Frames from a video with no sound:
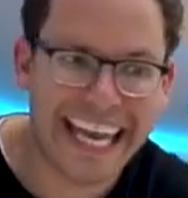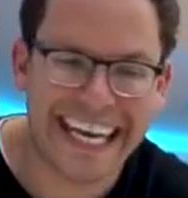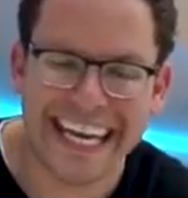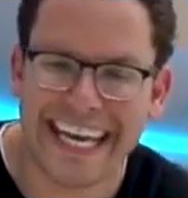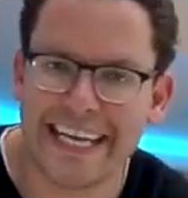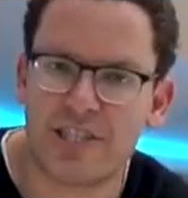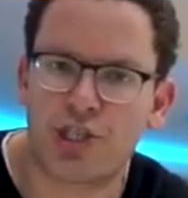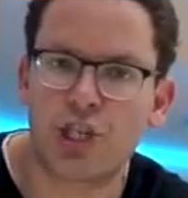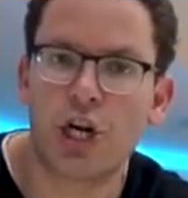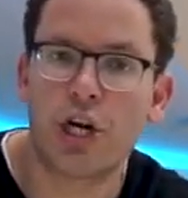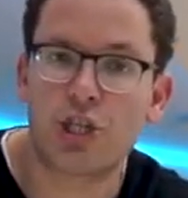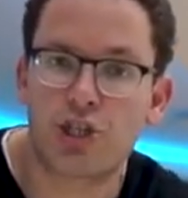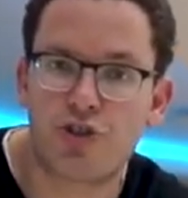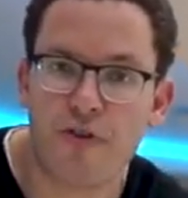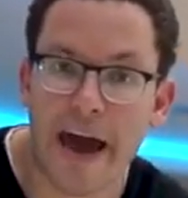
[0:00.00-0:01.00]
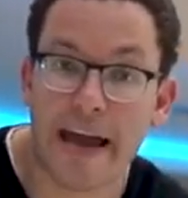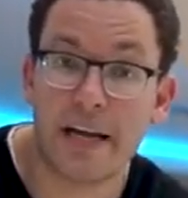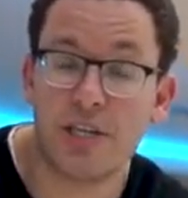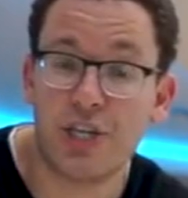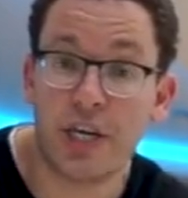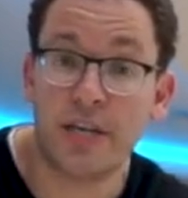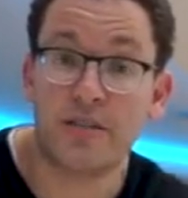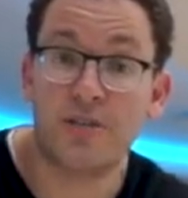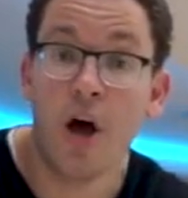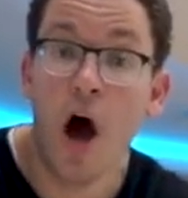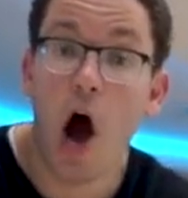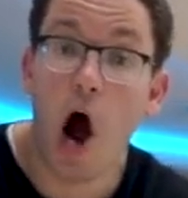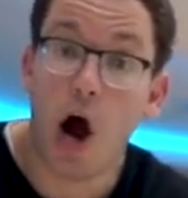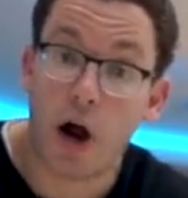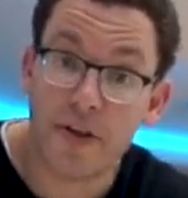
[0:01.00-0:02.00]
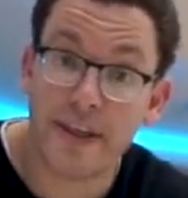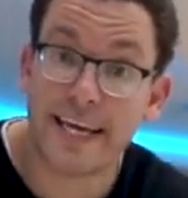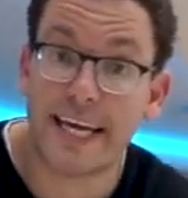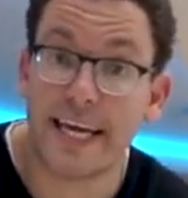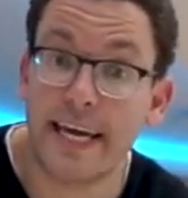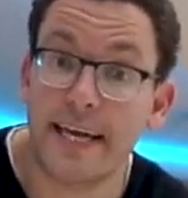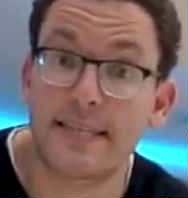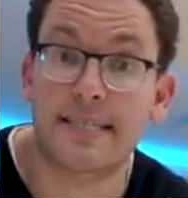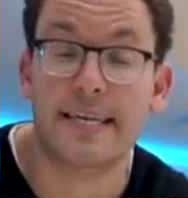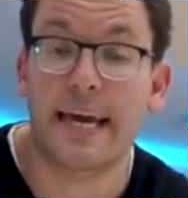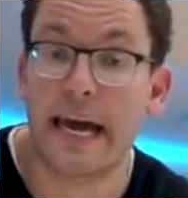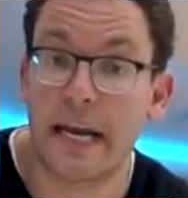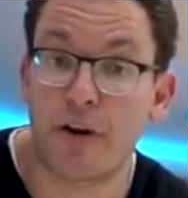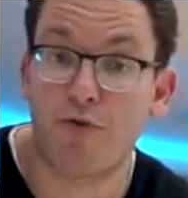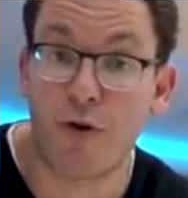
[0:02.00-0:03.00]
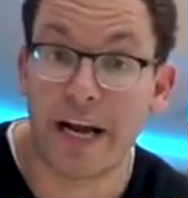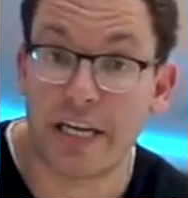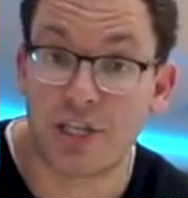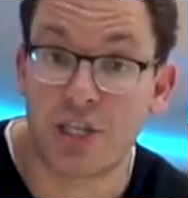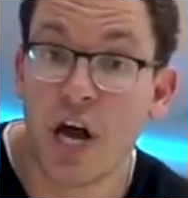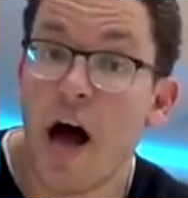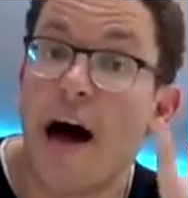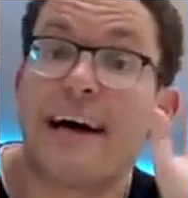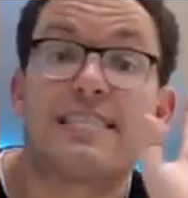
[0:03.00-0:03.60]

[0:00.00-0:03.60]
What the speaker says: Niche strategies are the key to getting rich,